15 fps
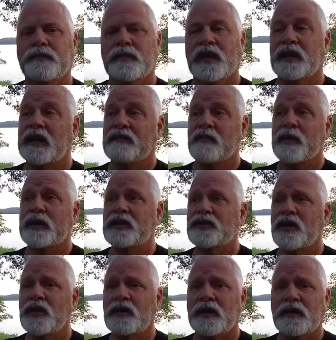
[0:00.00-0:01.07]
And everybody's
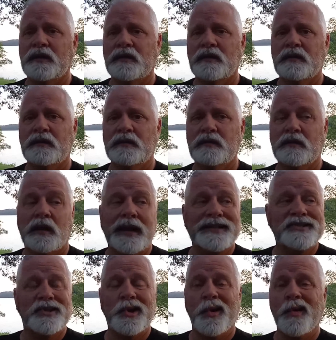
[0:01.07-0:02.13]
heard it.
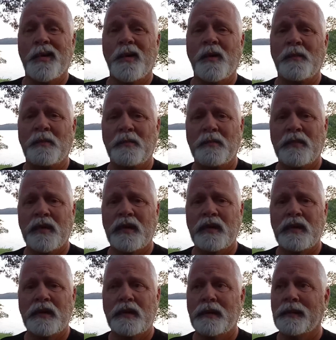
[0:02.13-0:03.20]
Let's go home.
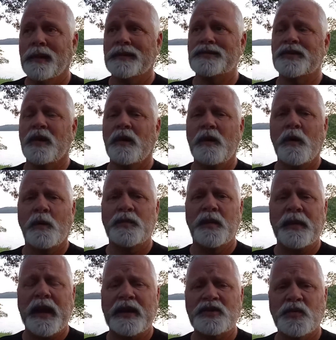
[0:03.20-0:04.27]
Let's go home. The
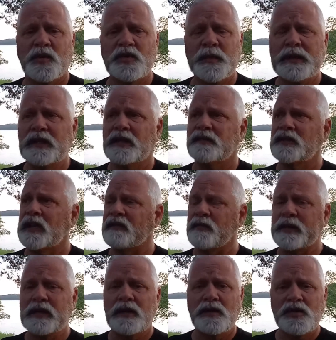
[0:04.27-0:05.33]
password's been given.
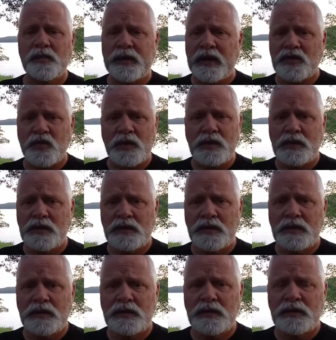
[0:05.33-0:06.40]
Everybody knows the password.
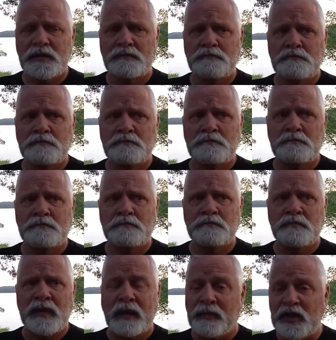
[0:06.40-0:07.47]

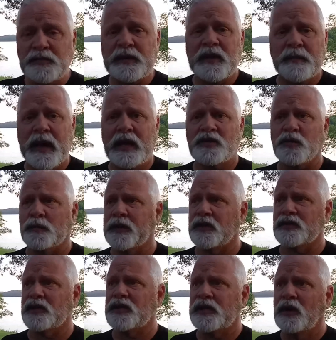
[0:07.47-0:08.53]
That must be the password,
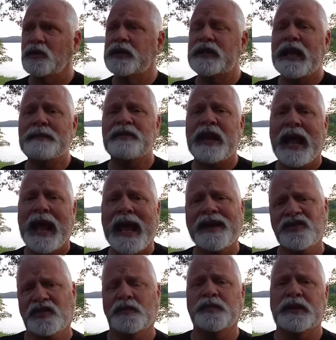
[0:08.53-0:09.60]
because it's the only name that
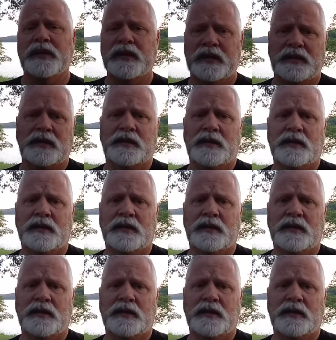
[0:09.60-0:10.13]
hasn't been hidden.